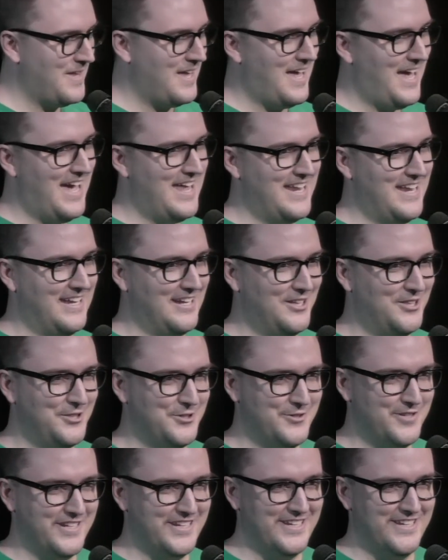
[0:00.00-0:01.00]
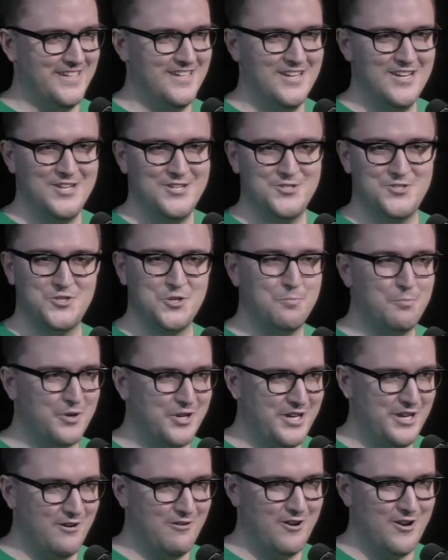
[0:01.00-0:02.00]
and it included
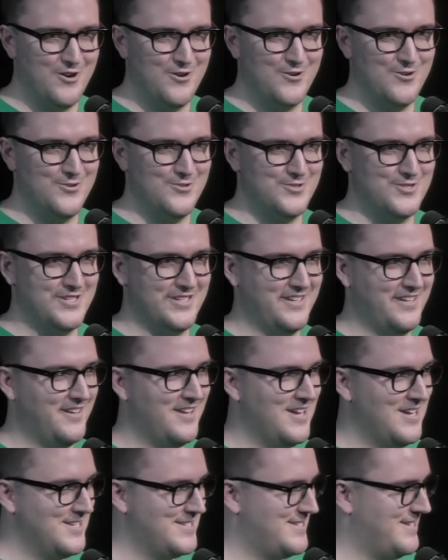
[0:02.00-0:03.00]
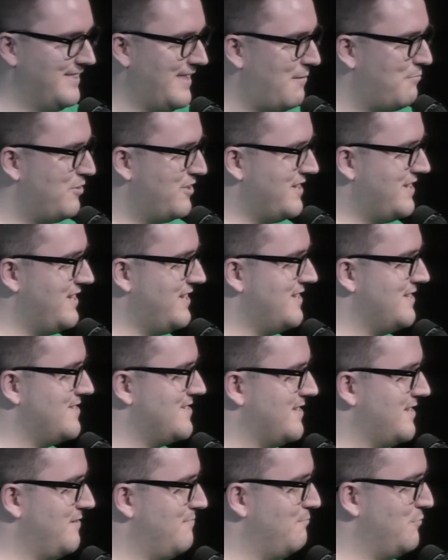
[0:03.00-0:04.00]
superheroes and celebrities
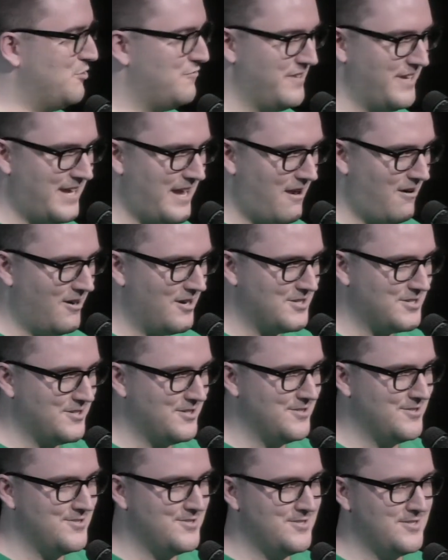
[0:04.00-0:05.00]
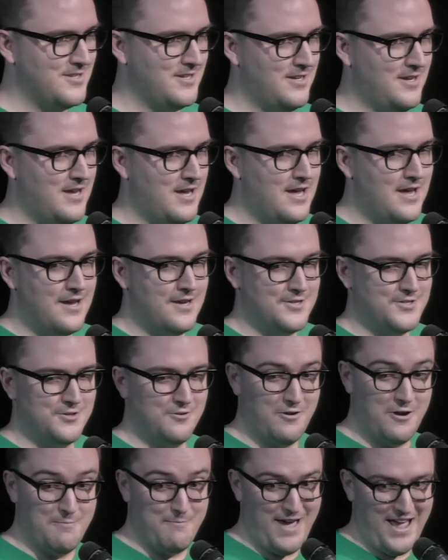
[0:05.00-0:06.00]
and movie characters. So
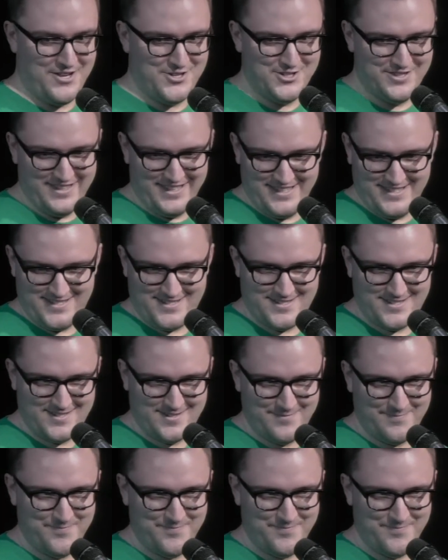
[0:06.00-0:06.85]
imagine this.